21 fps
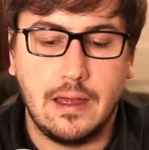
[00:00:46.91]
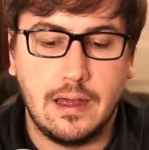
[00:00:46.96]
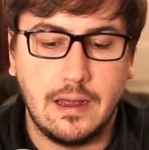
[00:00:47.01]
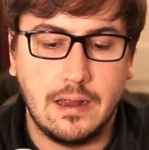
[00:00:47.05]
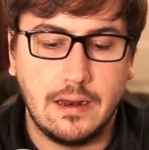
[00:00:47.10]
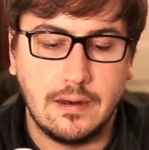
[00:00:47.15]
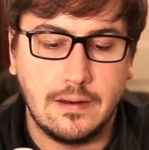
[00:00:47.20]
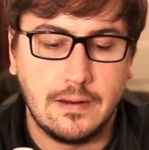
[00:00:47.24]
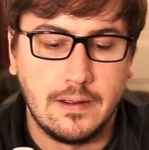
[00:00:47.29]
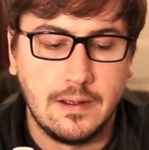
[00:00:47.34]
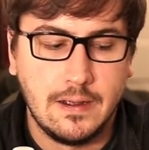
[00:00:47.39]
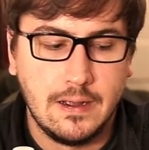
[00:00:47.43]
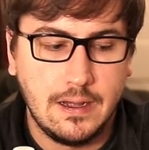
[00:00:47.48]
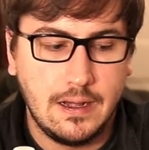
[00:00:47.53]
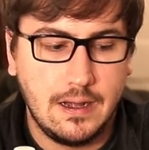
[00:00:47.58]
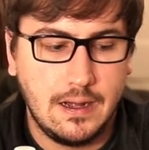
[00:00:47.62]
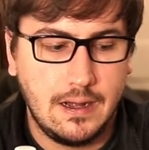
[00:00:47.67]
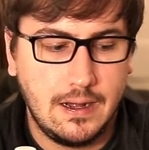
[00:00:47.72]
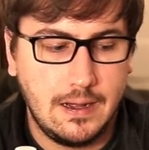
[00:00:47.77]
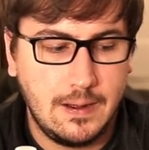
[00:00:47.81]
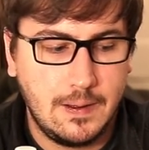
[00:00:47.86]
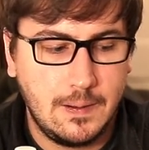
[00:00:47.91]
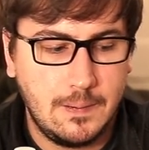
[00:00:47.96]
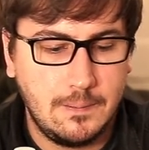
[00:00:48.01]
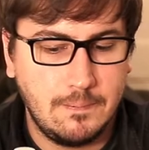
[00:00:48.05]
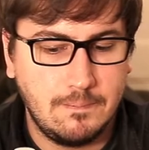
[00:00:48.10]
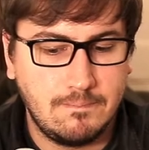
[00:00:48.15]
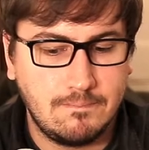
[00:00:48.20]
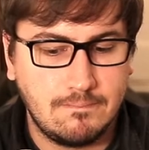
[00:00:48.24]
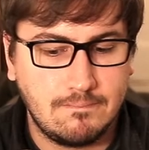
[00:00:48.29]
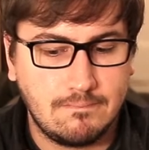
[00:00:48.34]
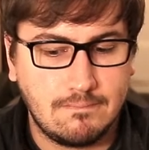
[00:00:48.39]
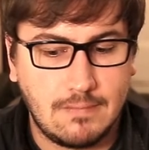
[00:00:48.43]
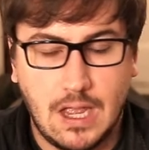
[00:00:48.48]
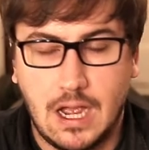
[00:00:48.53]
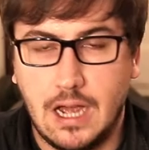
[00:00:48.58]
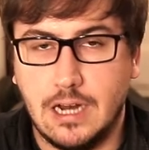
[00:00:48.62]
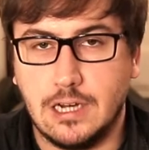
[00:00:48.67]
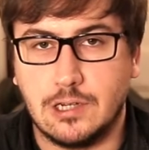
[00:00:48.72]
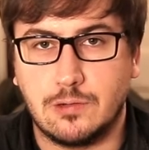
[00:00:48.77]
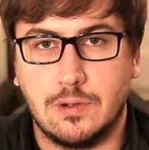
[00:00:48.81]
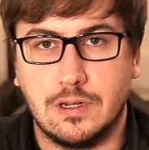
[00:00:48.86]
And um,
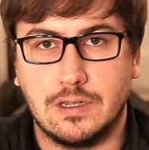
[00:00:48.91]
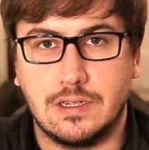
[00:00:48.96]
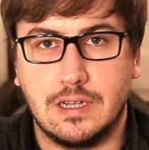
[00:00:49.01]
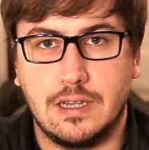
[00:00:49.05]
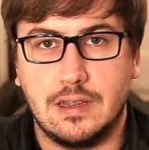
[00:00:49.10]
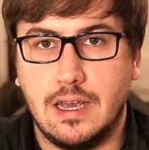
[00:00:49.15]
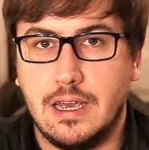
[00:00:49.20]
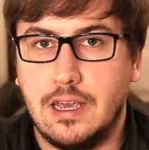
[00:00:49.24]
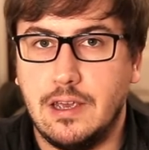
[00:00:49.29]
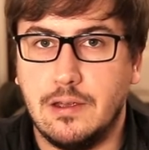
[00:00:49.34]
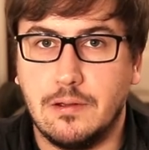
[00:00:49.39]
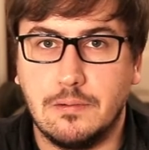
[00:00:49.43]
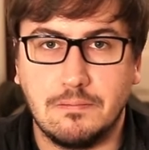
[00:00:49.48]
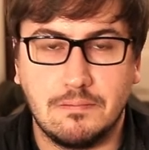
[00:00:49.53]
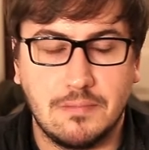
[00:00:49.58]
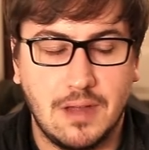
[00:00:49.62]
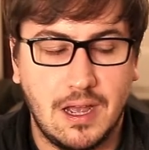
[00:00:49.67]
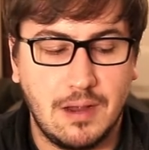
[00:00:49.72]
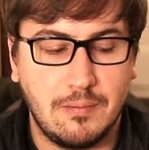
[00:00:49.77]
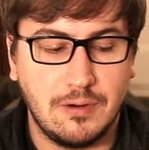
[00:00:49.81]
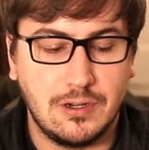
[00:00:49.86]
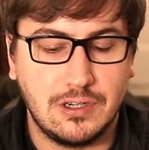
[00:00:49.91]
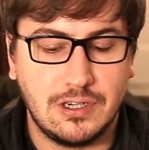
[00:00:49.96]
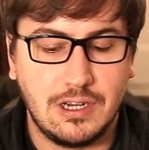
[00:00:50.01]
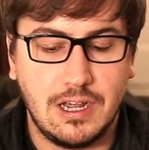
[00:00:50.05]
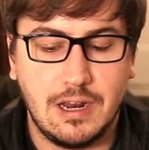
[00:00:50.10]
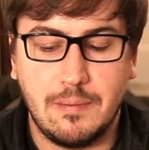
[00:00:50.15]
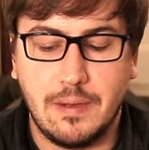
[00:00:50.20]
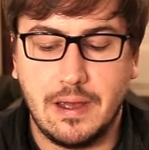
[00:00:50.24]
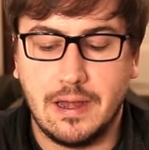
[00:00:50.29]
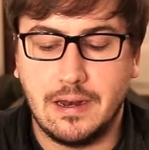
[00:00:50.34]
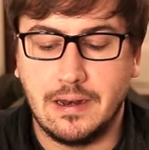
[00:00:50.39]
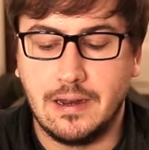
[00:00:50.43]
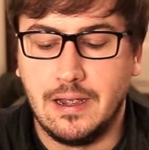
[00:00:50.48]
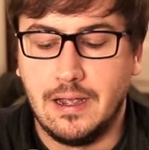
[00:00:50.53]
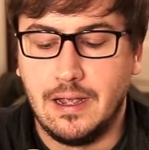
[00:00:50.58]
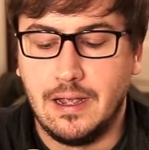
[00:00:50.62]
I just want to say thank you. I appreciate it, man.